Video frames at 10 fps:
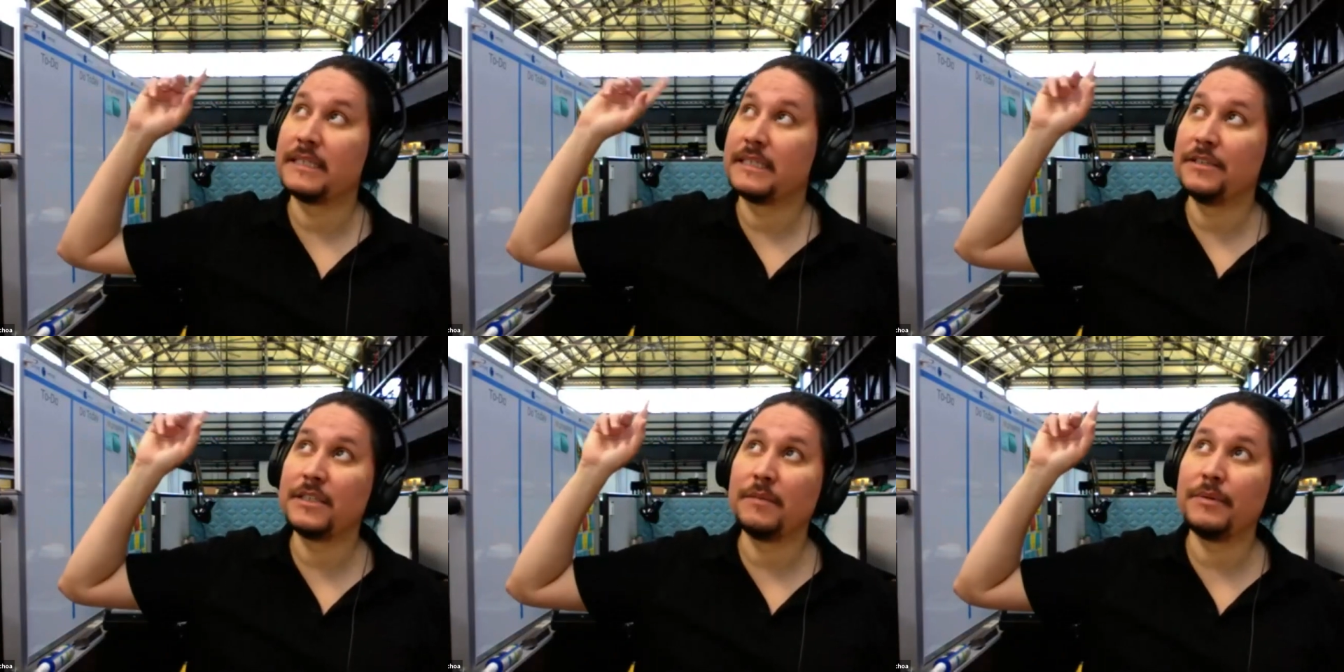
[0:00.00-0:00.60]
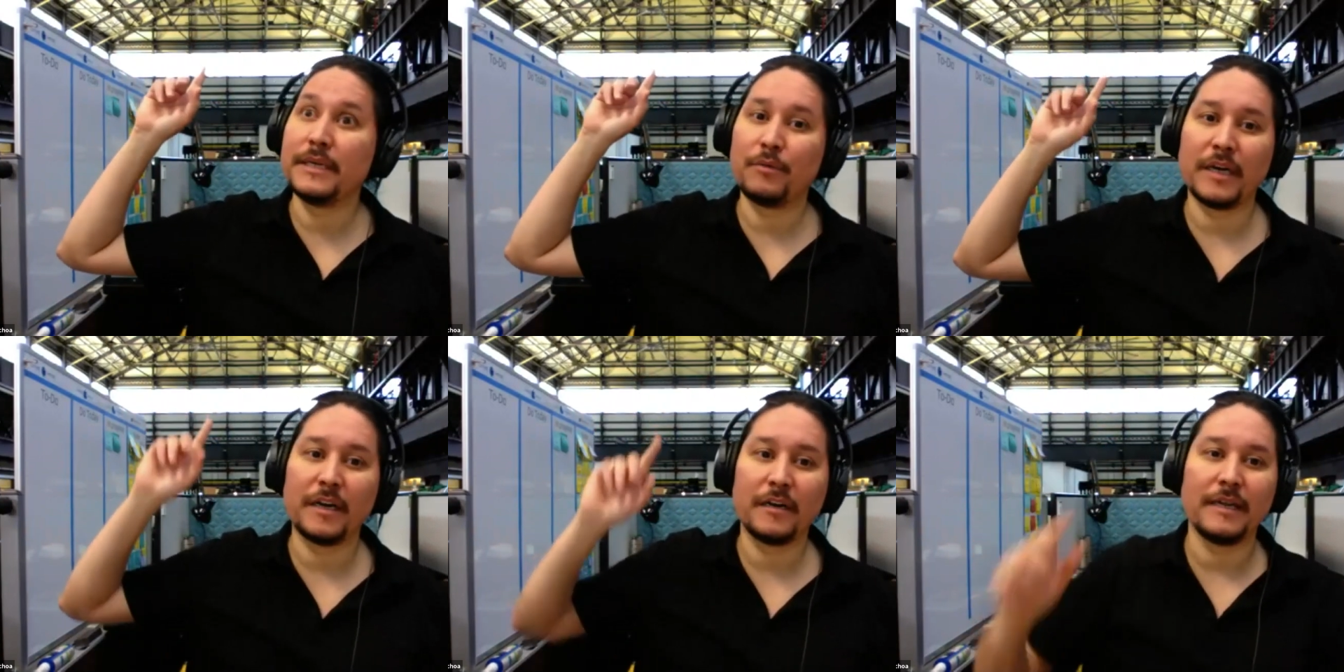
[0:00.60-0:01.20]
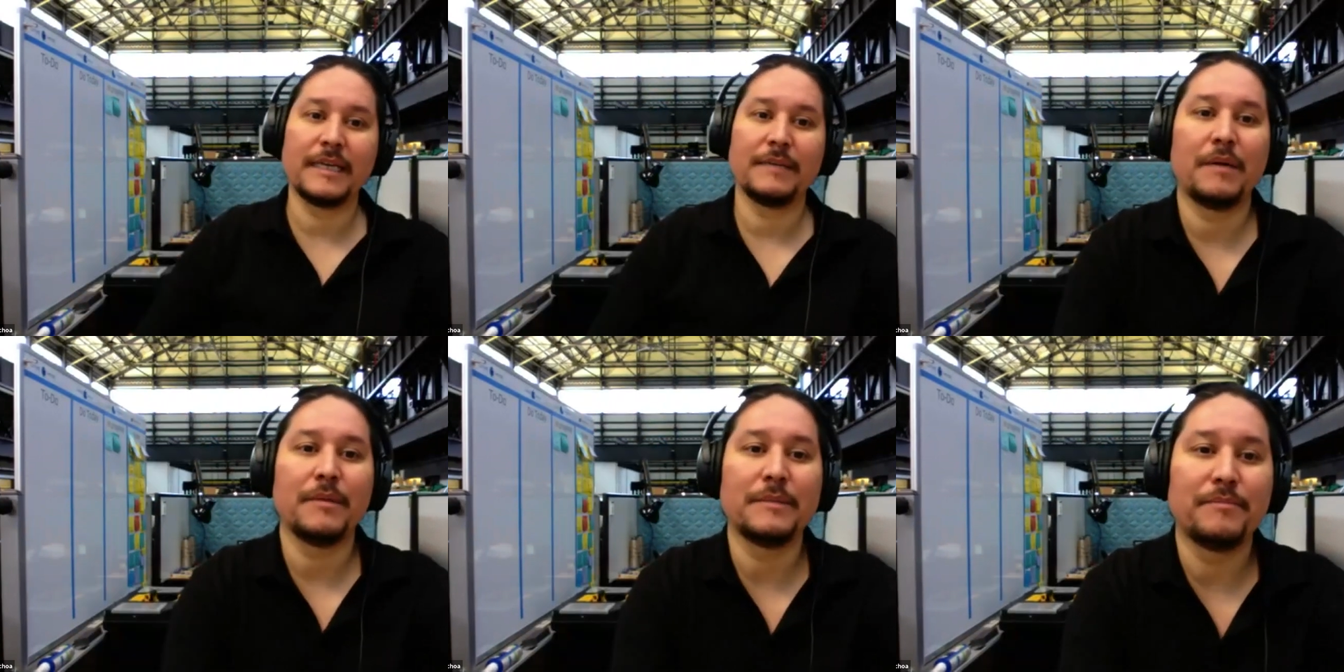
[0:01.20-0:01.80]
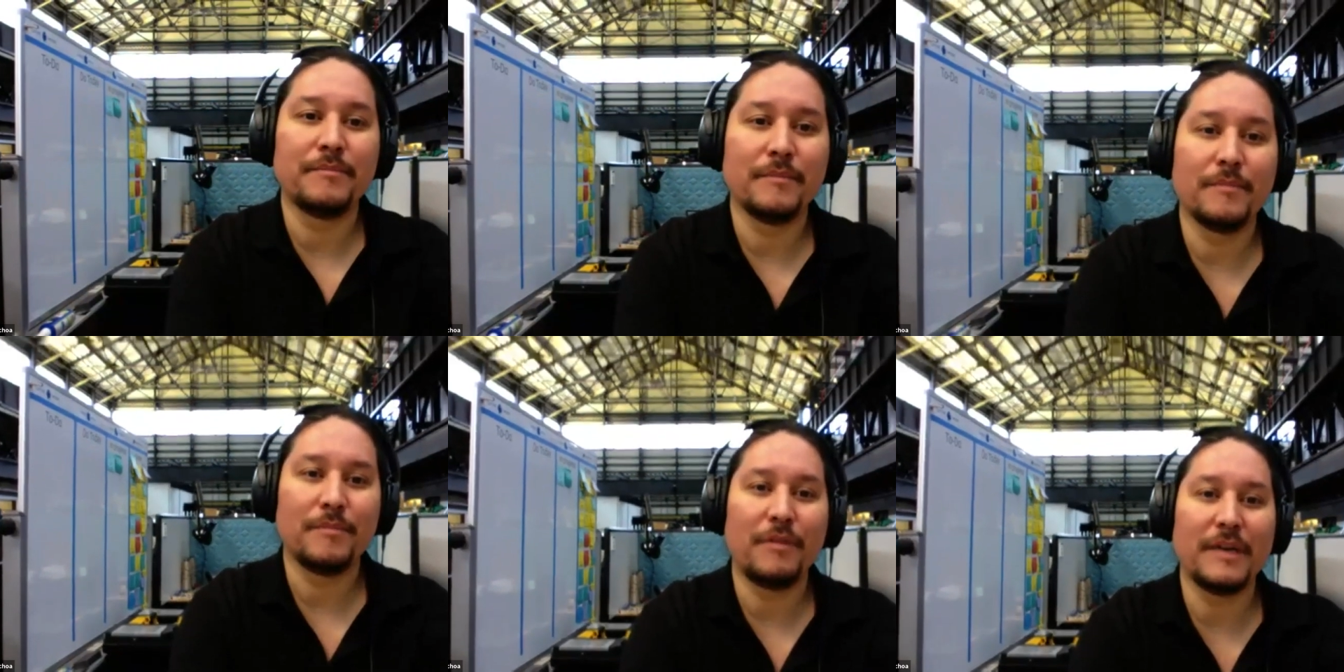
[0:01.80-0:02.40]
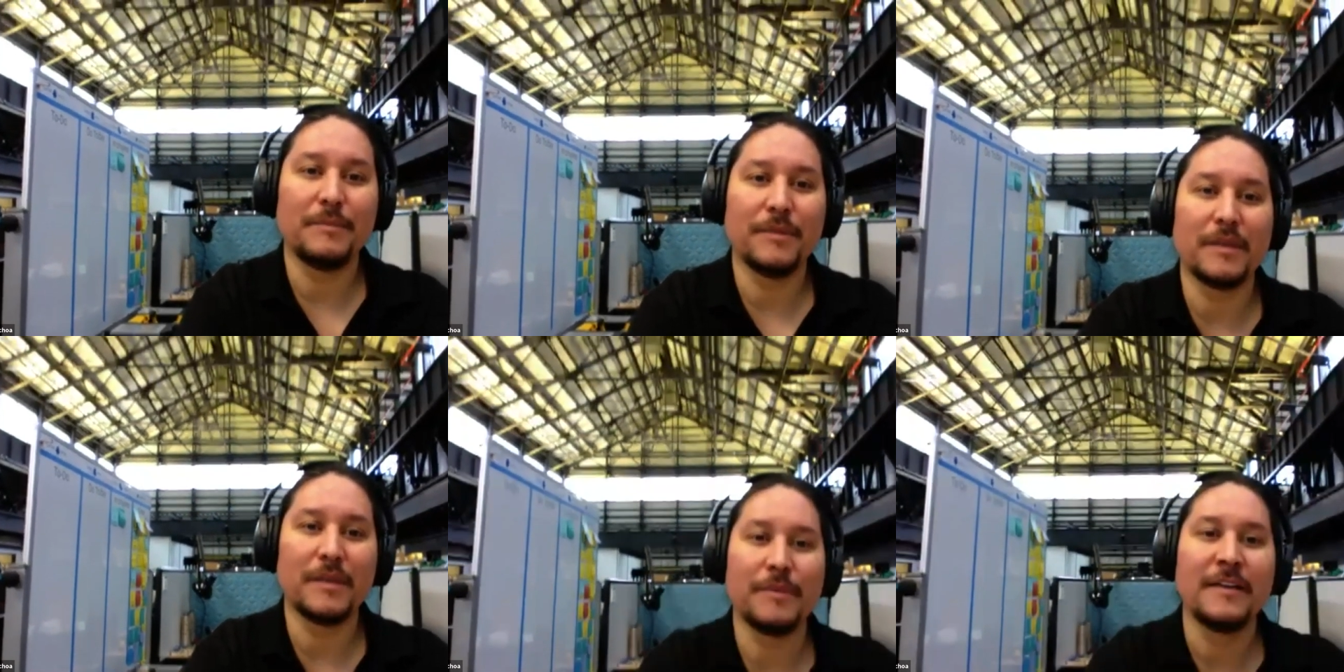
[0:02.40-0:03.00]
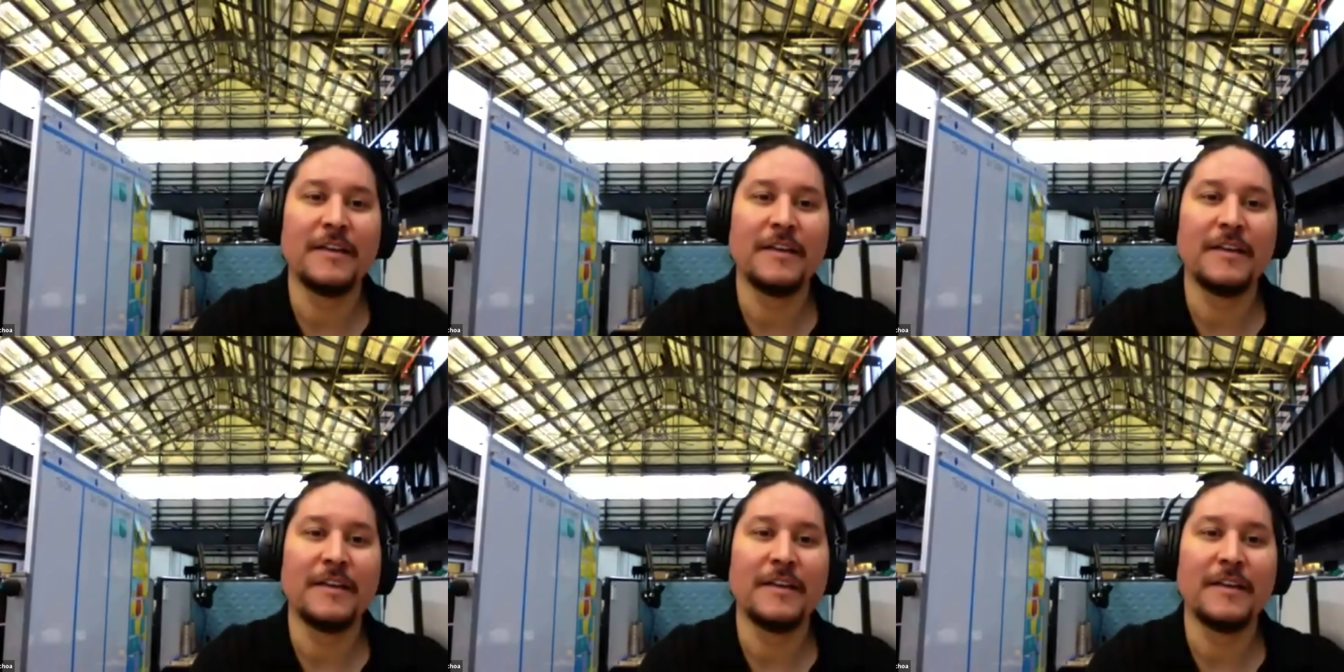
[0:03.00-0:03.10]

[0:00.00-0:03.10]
It used to be where, and I could probably point up a little bit.